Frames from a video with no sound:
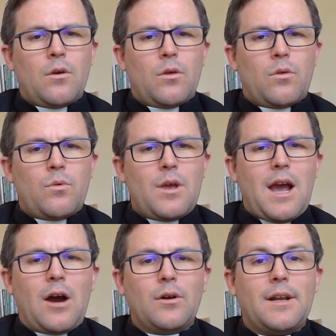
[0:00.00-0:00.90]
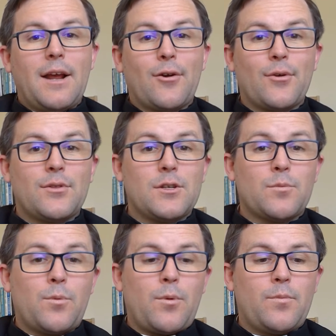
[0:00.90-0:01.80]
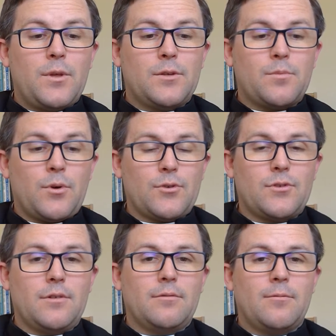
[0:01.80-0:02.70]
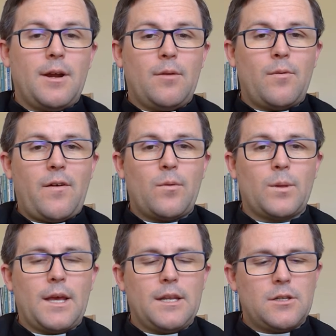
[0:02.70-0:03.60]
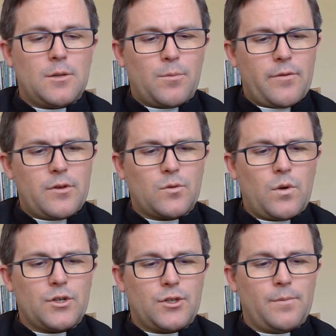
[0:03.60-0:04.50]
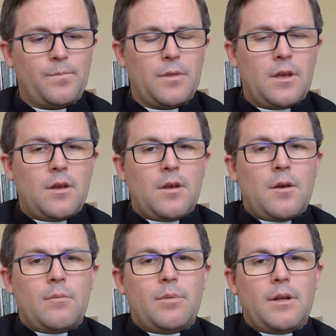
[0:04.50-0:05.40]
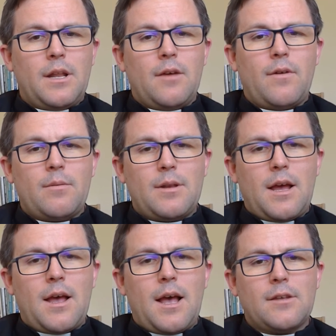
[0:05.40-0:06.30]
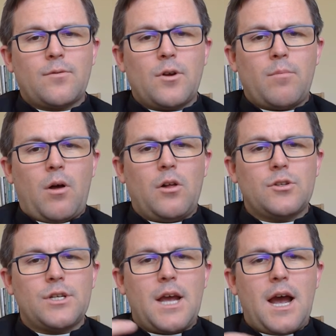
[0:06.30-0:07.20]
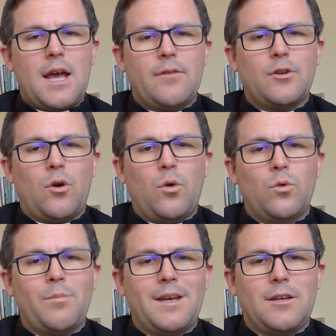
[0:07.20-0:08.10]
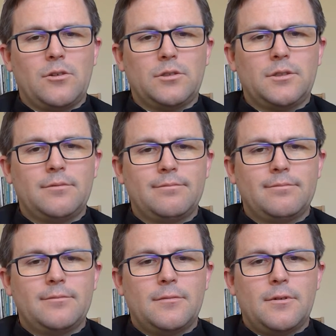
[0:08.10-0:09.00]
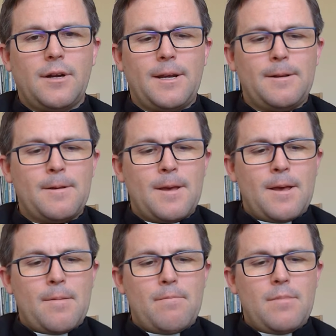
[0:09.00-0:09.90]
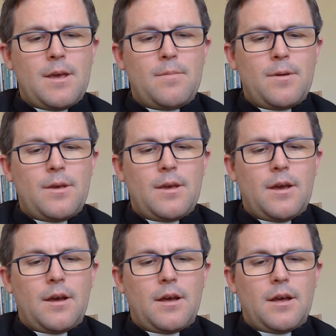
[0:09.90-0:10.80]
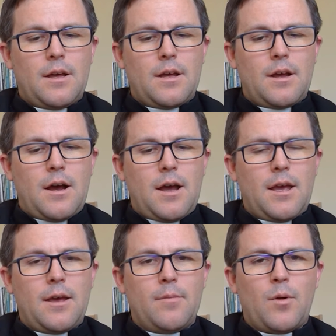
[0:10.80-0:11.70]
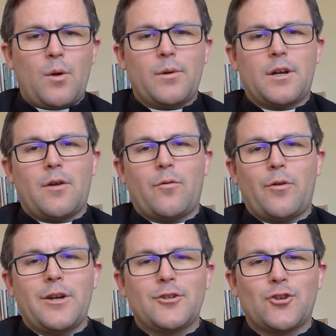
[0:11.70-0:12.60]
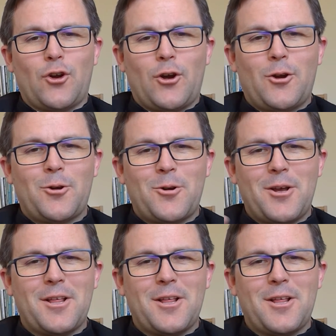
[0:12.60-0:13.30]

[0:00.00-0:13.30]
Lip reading: Three, how did I hurt this person? Right? Very related to the previous question. But if I'm going to ask for an apology, I have to own my guilt, right? Maybe I am a recovering jerk, right?